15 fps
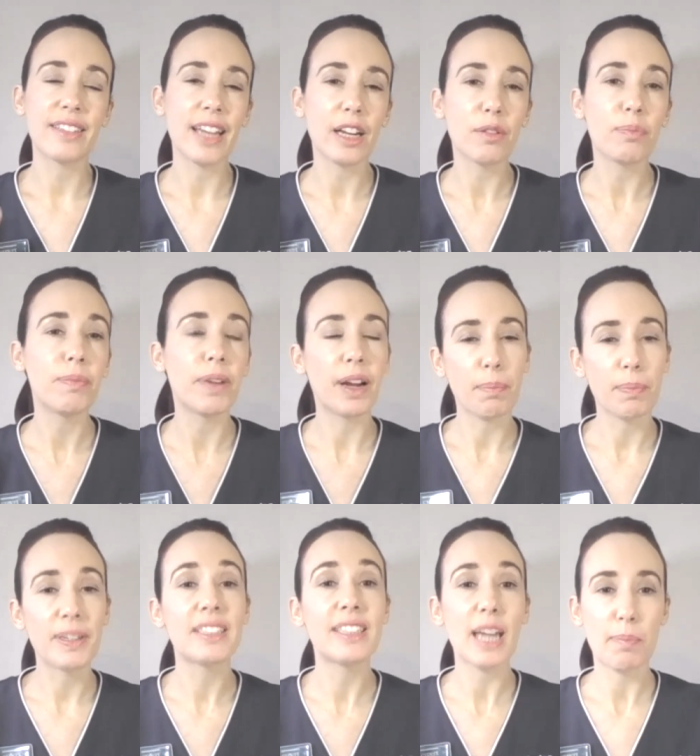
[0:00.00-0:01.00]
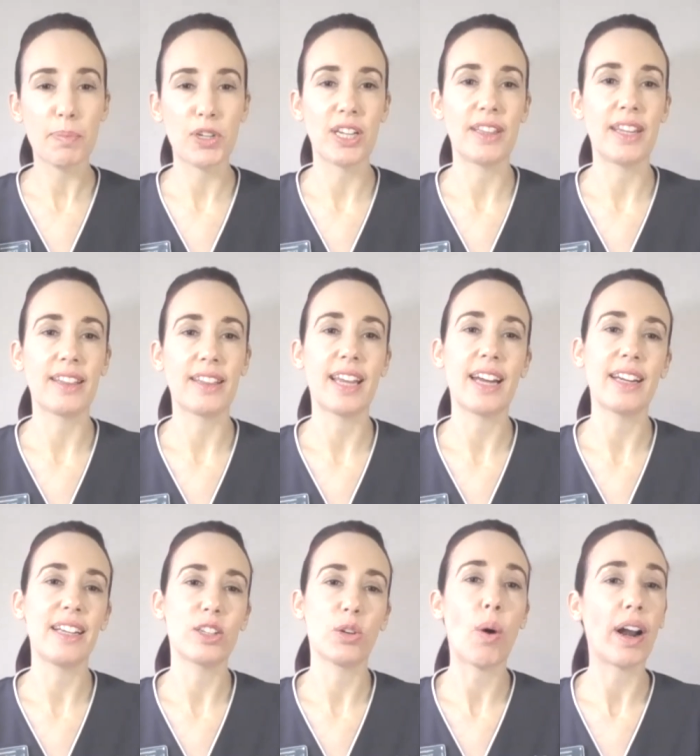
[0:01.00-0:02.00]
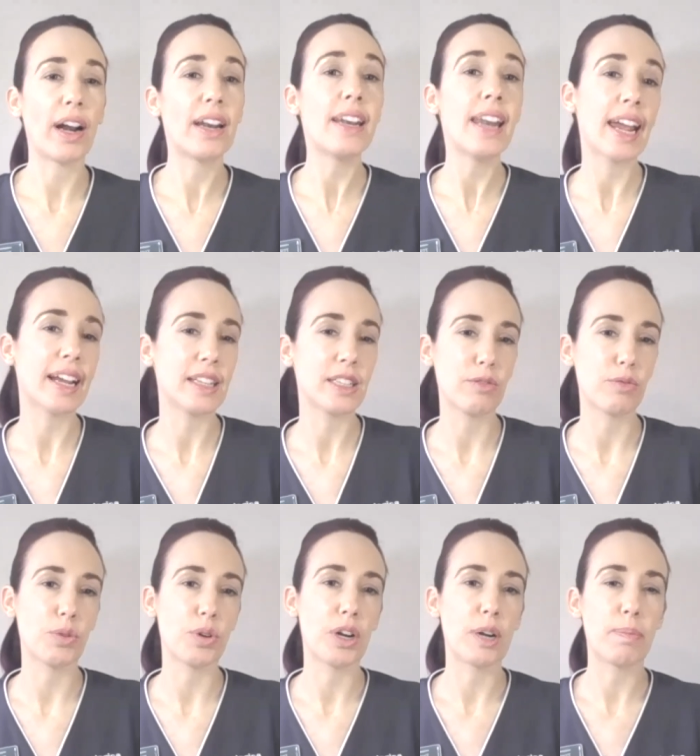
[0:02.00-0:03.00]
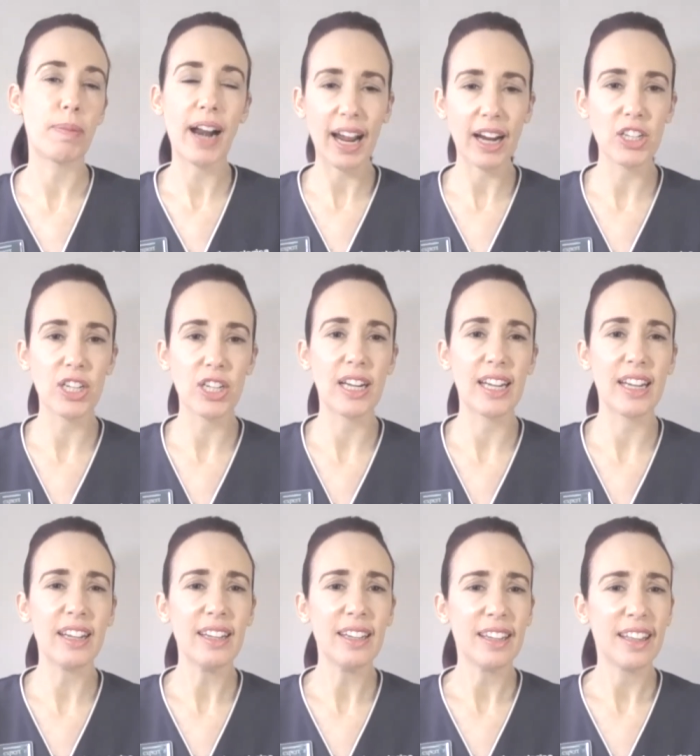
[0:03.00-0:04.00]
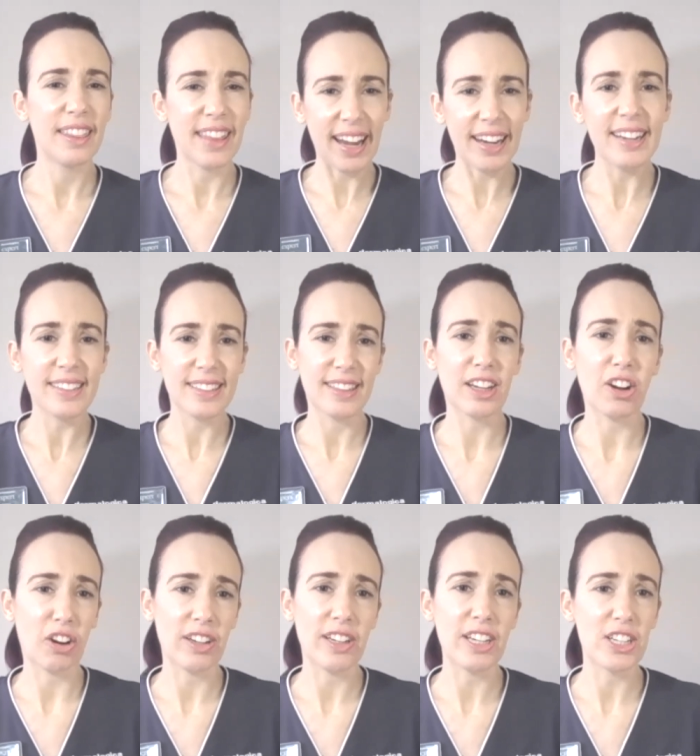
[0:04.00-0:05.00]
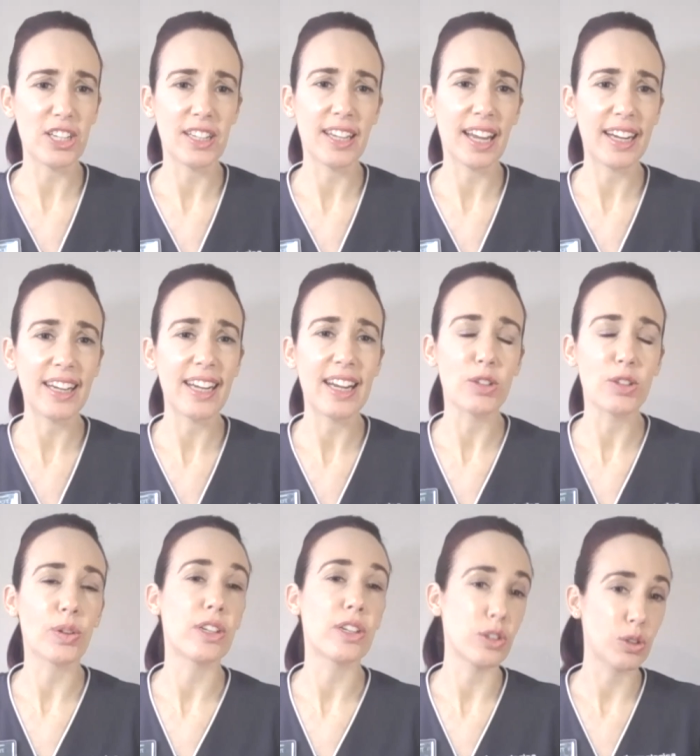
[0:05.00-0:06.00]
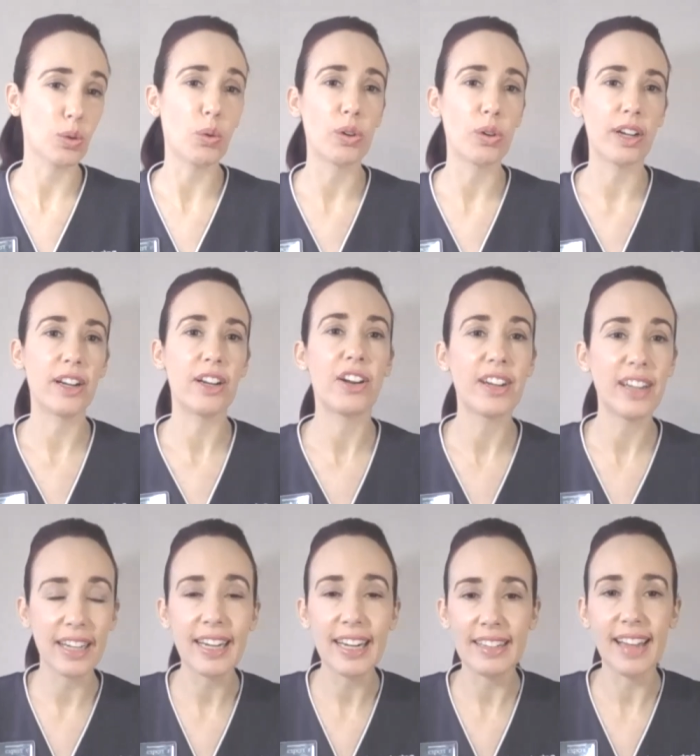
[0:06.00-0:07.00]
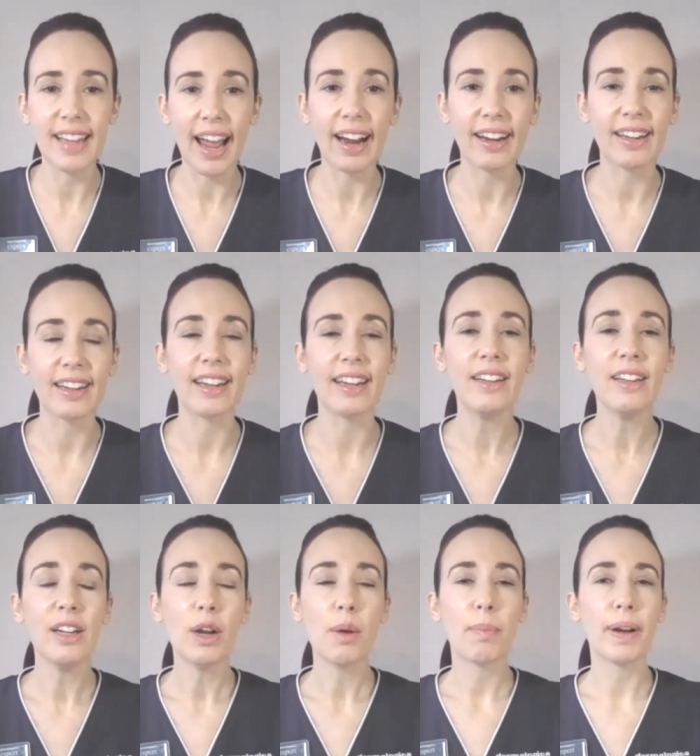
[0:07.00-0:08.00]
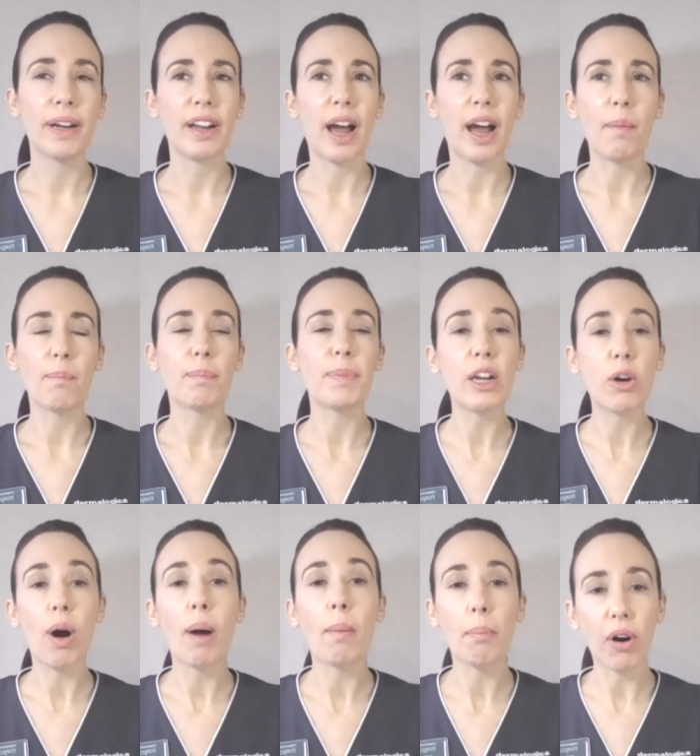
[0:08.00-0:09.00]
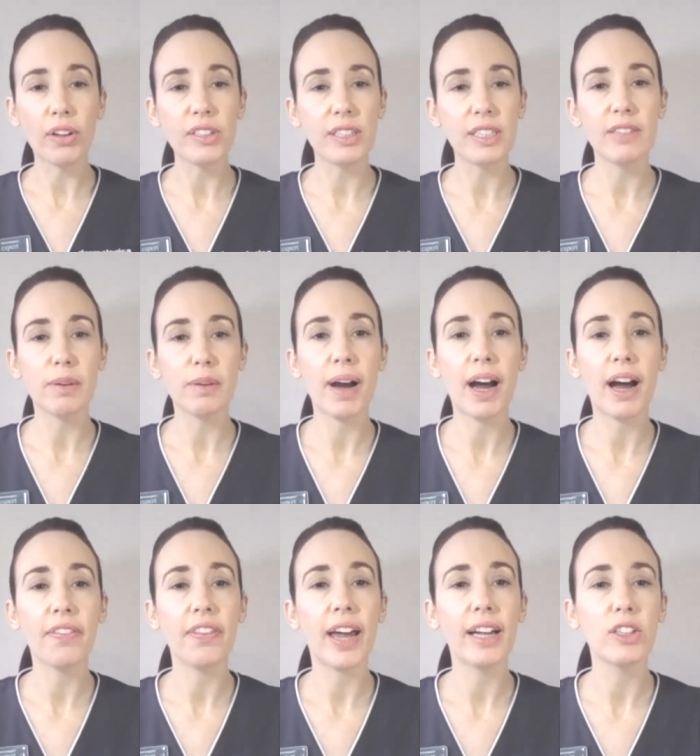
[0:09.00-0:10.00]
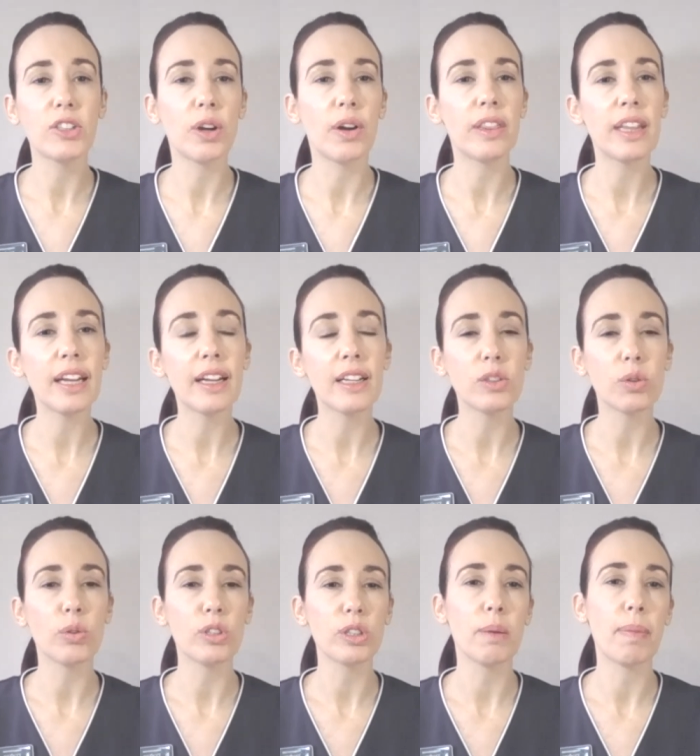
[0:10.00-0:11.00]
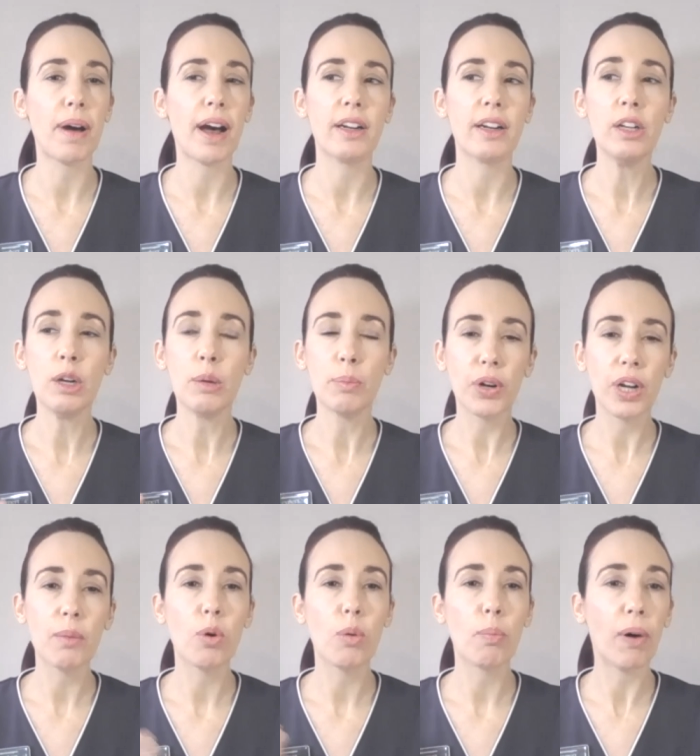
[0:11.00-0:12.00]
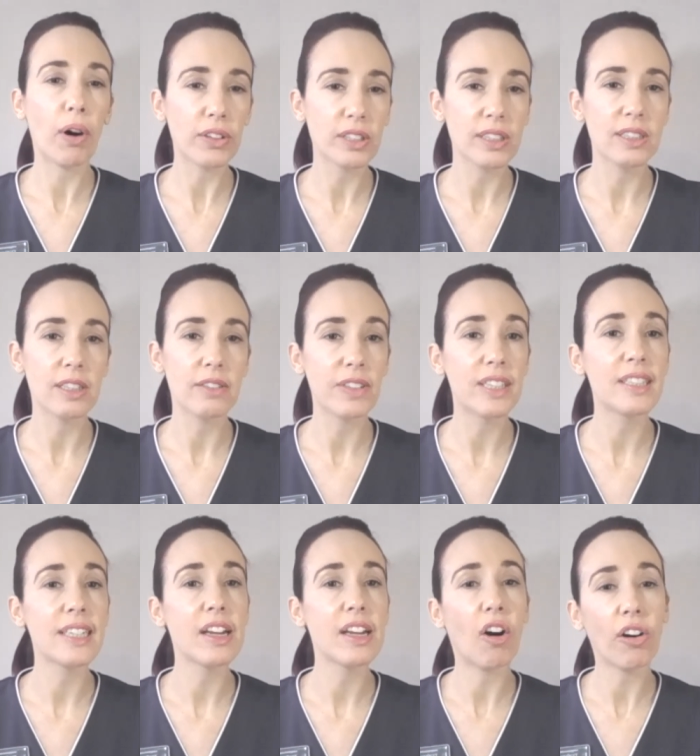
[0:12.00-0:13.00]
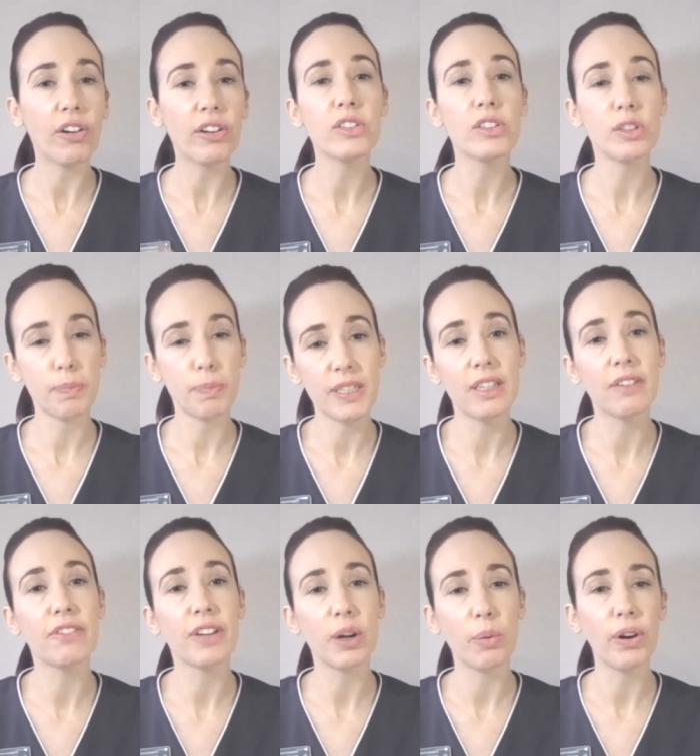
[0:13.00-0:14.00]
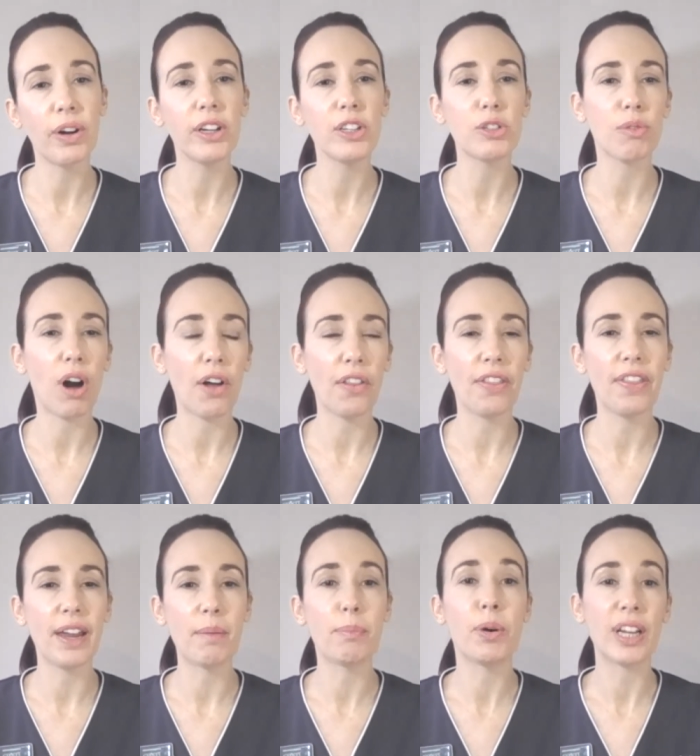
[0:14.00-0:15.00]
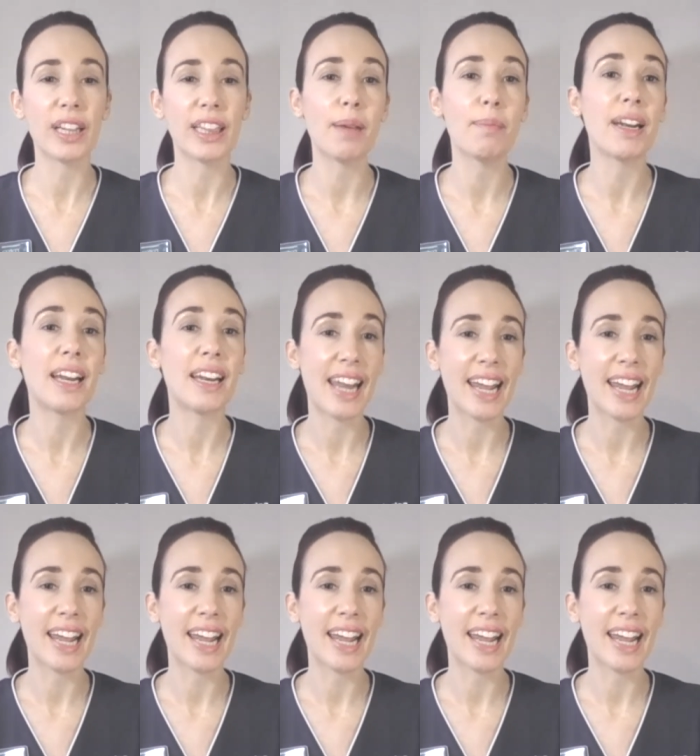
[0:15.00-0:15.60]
that perception that is quite a negative word, but actually that is the condition that it is, or the disorder, you know, it is acne, but being quite positive about that. So I think it's also about putting more positivity on specific words rather than putting them in a